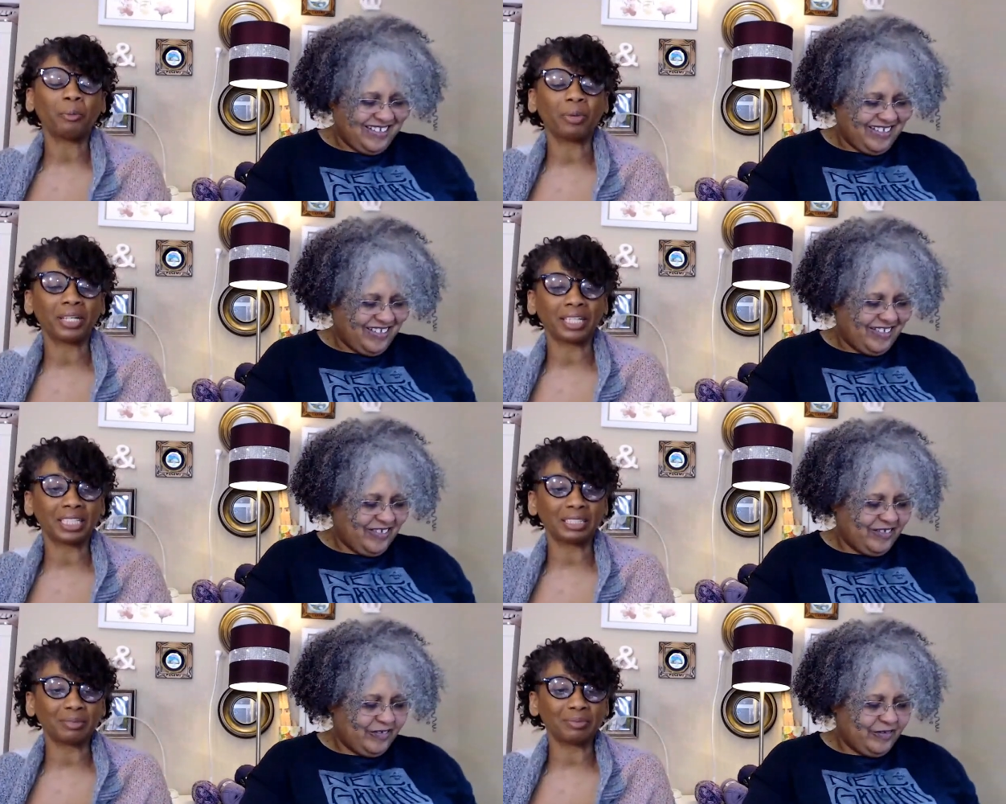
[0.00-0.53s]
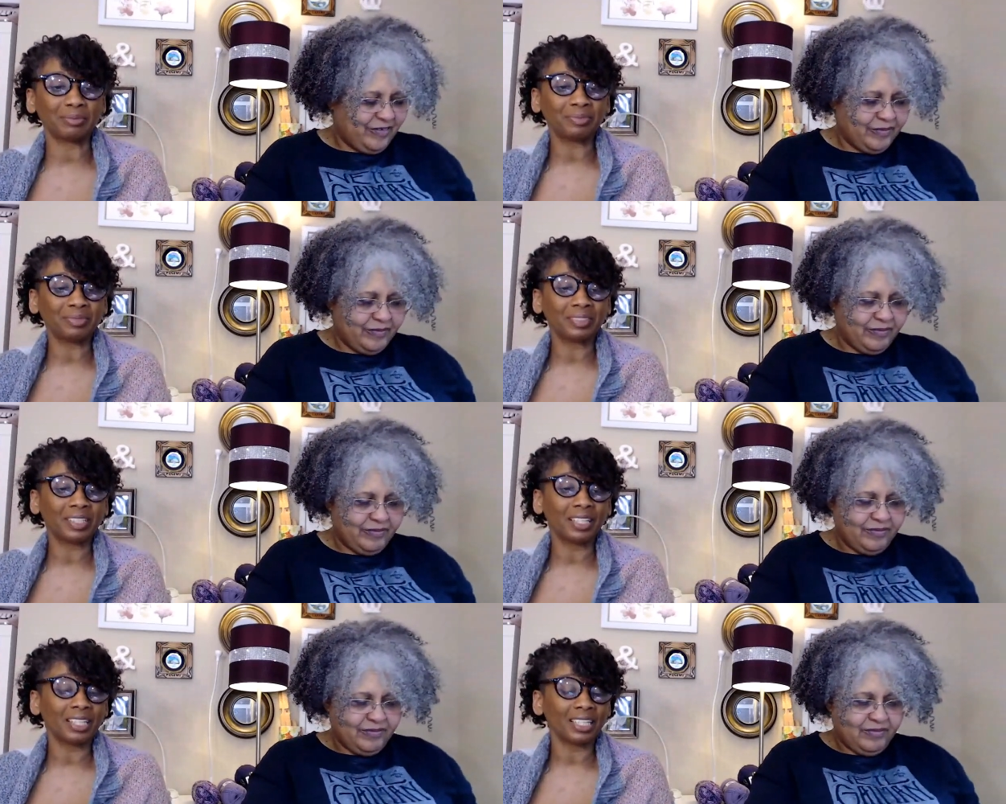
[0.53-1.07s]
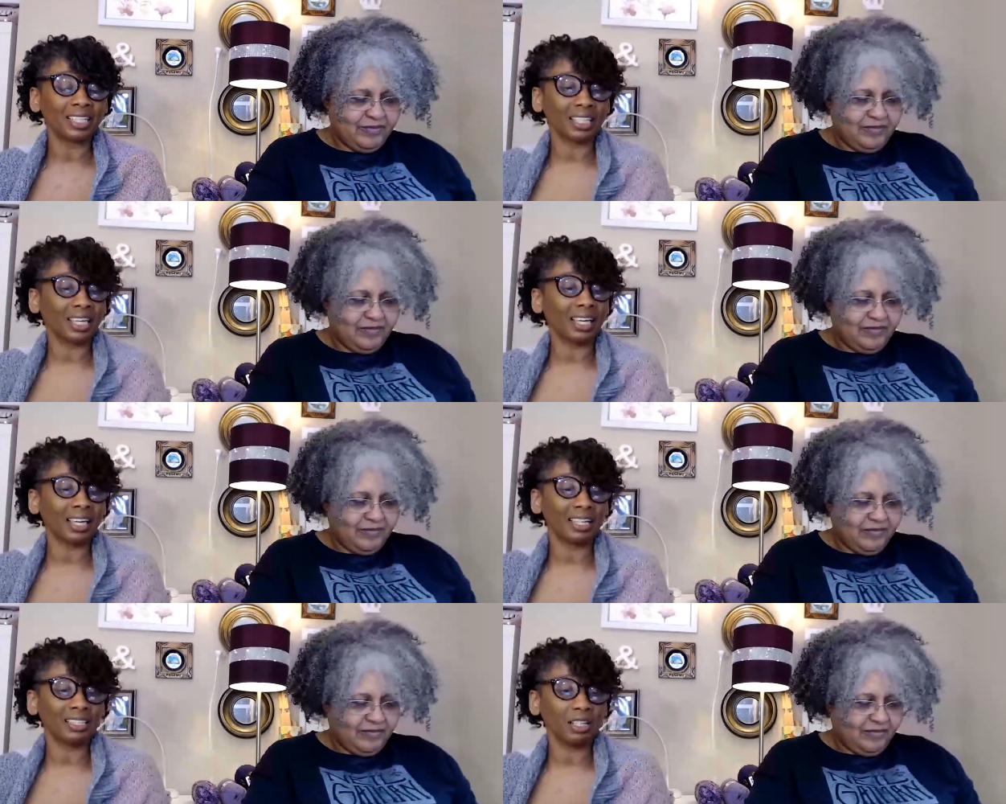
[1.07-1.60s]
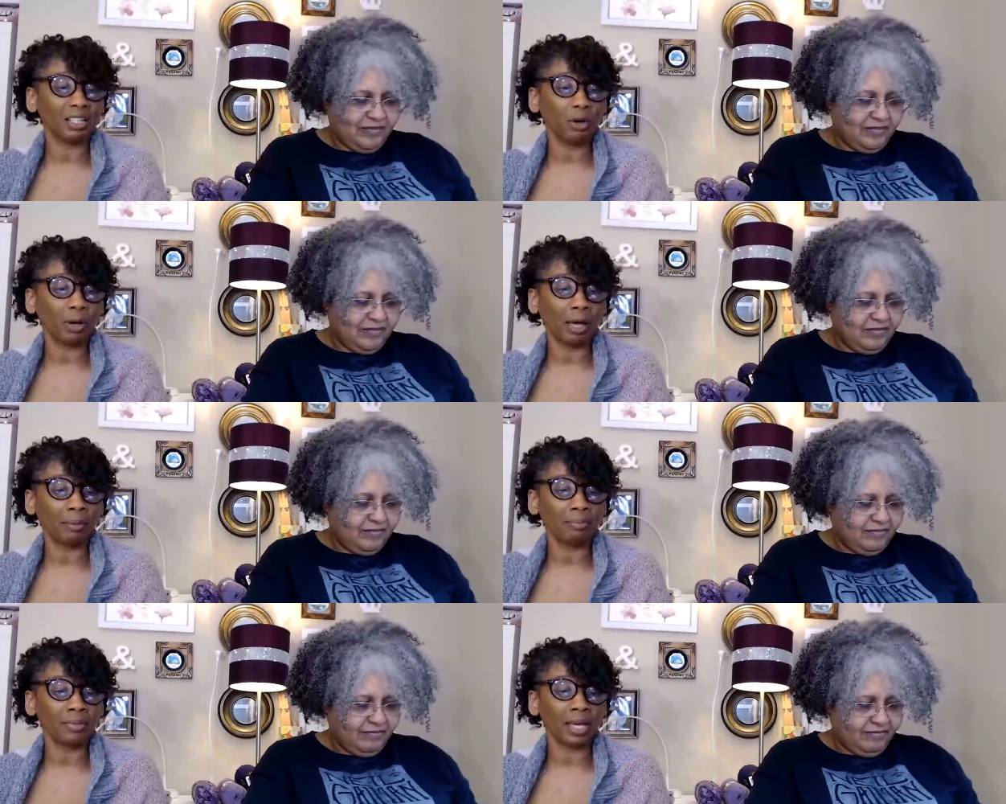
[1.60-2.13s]
Speaker 1: but um, yeah,
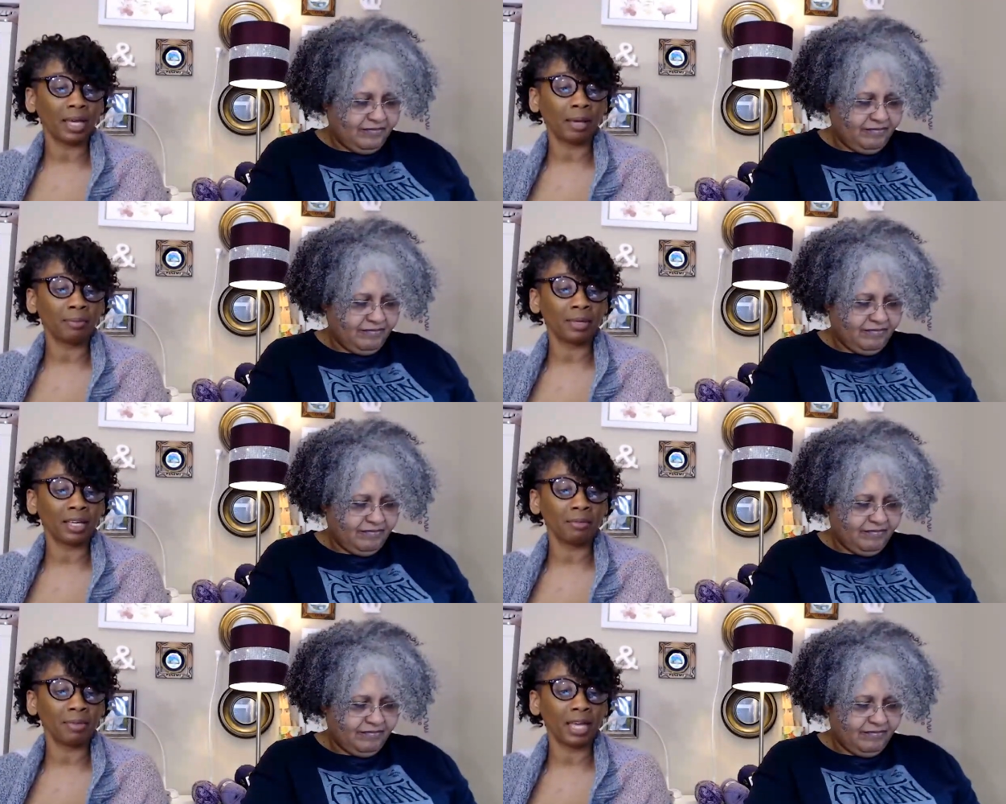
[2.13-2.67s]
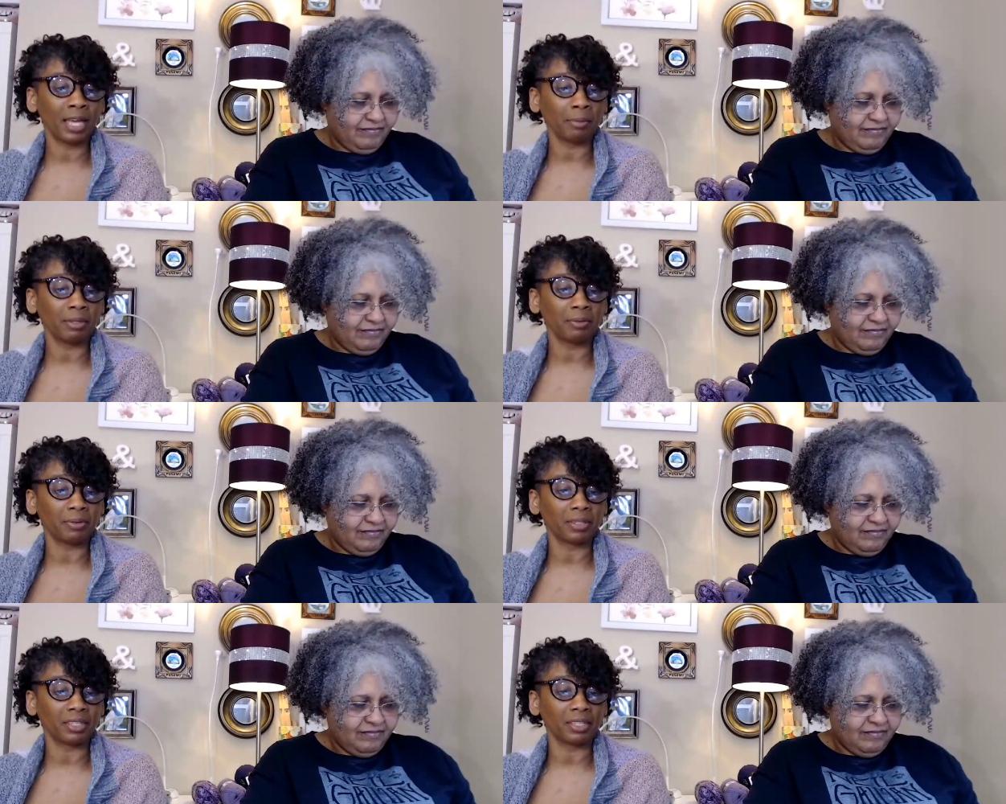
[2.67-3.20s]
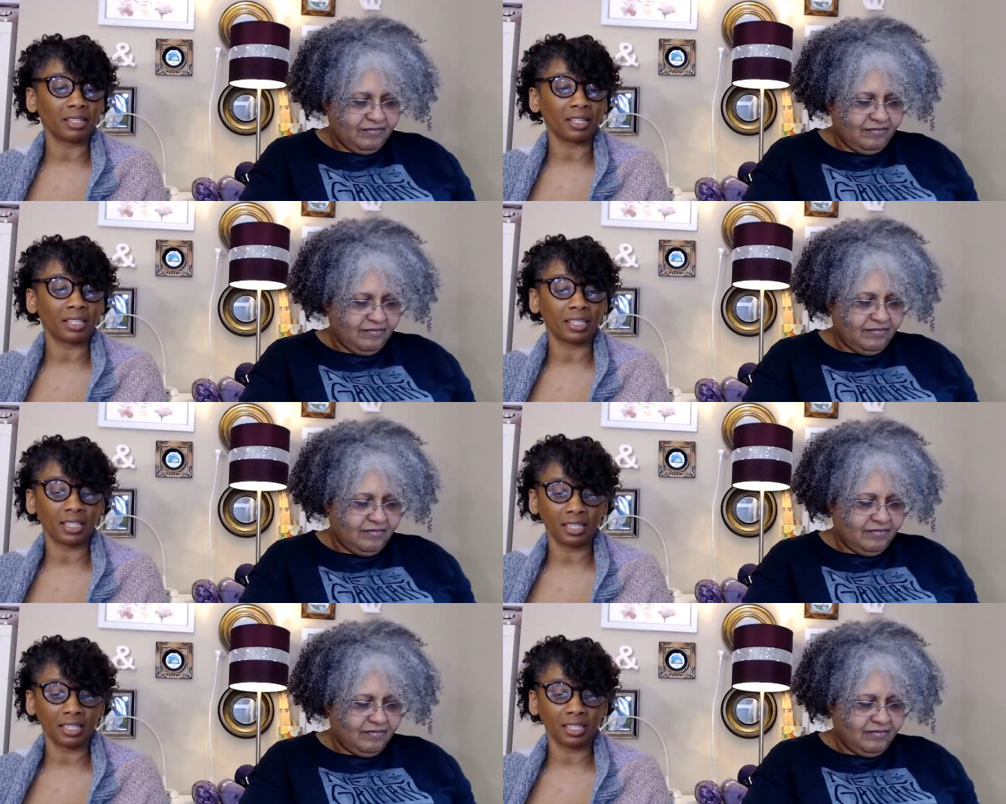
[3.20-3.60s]
no, I'm I'm I'm happy with it.